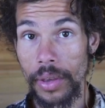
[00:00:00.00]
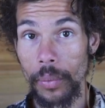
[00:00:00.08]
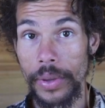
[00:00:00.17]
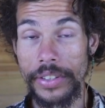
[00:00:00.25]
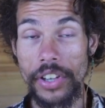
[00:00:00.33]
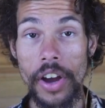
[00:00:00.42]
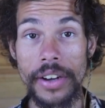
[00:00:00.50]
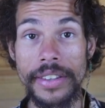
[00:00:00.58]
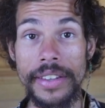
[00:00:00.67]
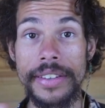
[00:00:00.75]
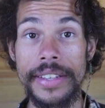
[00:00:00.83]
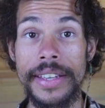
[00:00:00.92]
We talk
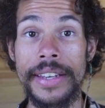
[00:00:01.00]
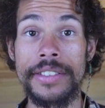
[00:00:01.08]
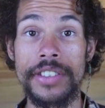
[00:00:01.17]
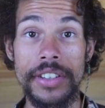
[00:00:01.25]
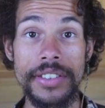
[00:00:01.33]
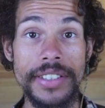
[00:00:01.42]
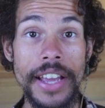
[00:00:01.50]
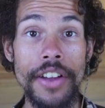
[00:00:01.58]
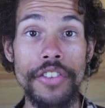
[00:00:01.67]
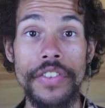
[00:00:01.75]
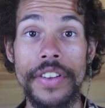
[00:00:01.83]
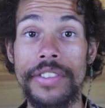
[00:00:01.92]
to the deities
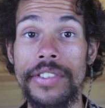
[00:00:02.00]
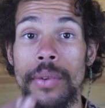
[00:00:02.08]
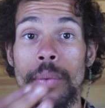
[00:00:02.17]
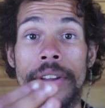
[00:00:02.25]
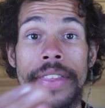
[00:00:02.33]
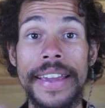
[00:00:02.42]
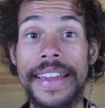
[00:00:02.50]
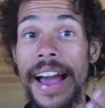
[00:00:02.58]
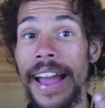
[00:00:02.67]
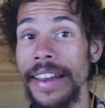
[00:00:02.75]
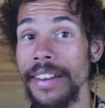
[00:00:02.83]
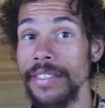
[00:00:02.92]
ourselves and see where they
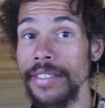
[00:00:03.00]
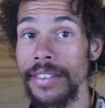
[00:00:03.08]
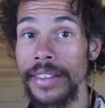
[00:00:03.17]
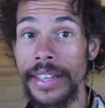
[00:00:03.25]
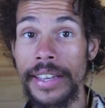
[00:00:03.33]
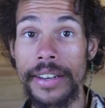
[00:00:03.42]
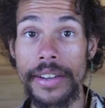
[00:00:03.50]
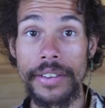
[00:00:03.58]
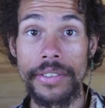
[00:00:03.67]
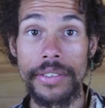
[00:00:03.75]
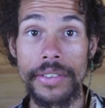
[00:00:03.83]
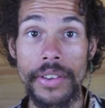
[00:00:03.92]
guide us and lead
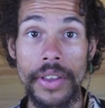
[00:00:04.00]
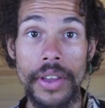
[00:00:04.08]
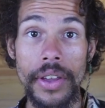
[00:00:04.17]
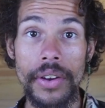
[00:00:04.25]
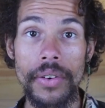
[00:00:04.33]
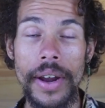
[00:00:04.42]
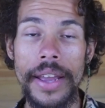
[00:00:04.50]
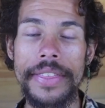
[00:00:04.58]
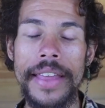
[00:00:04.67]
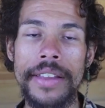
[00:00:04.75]
us, right?